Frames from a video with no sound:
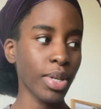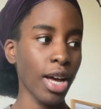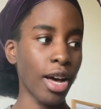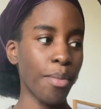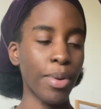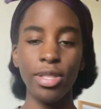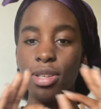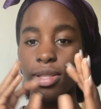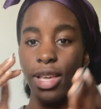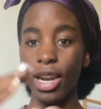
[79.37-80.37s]
But
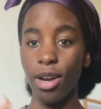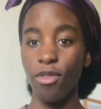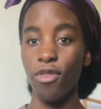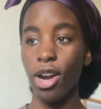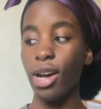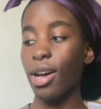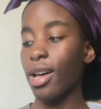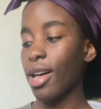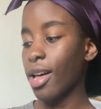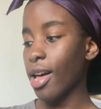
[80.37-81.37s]
getting out of rut.
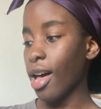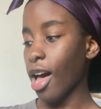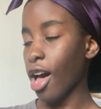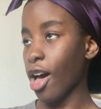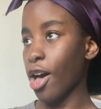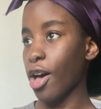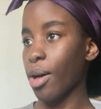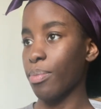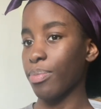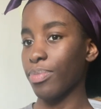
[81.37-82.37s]

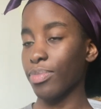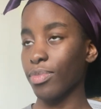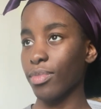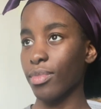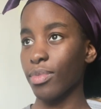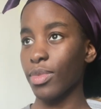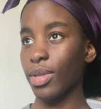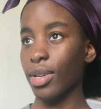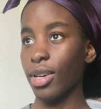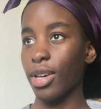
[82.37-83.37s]

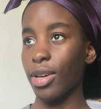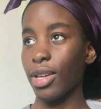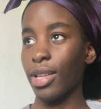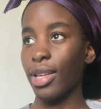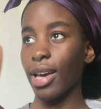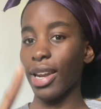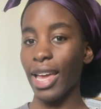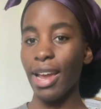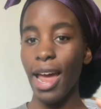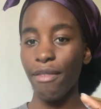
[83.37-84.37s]
Kind of
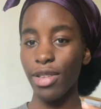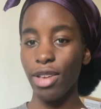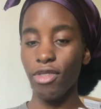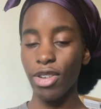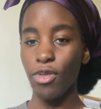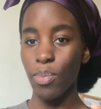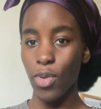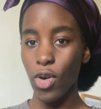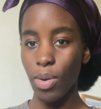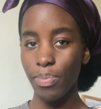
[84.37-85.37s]
get everything ready for
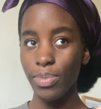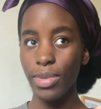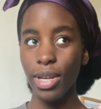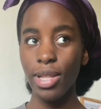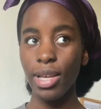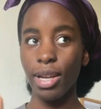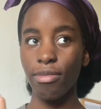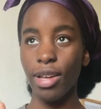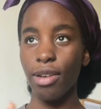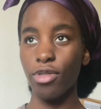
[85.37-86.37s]
prom. The only thing
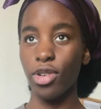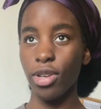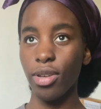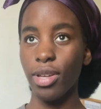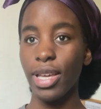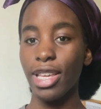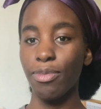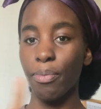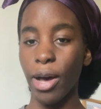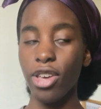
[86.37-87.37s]
left I have to do is
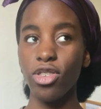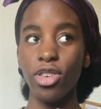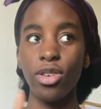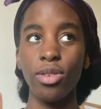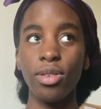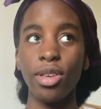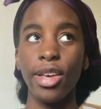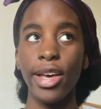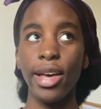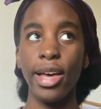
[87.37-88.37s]
buy shoes,
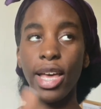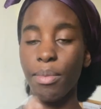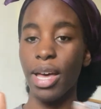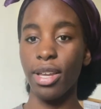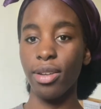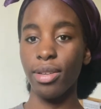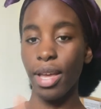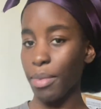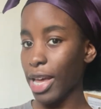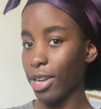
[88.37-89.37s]
get my hair
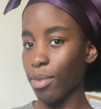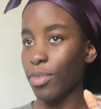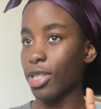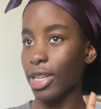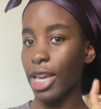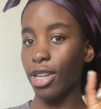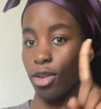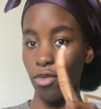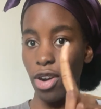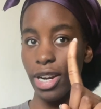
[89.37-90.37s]
done, which is getting done
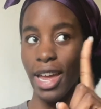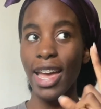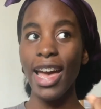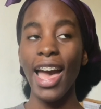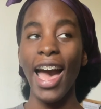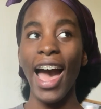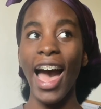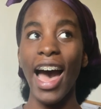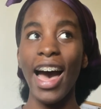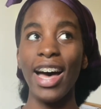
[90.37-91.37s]
on Friday,
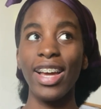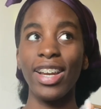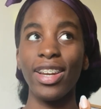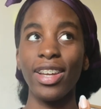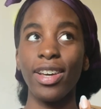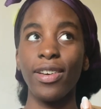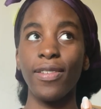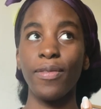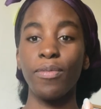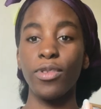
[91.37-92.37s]
and
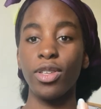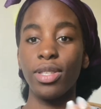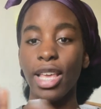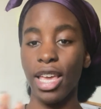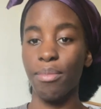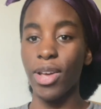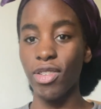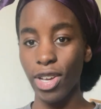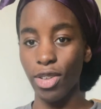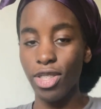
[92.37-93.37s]
taking my
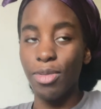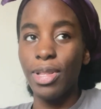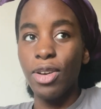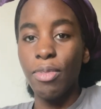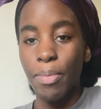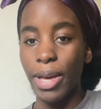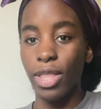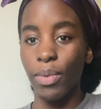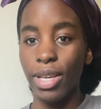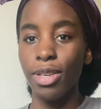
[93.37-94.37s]
dress because it's a little bit big at
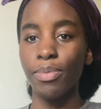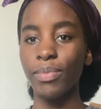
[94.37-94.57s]
the waist.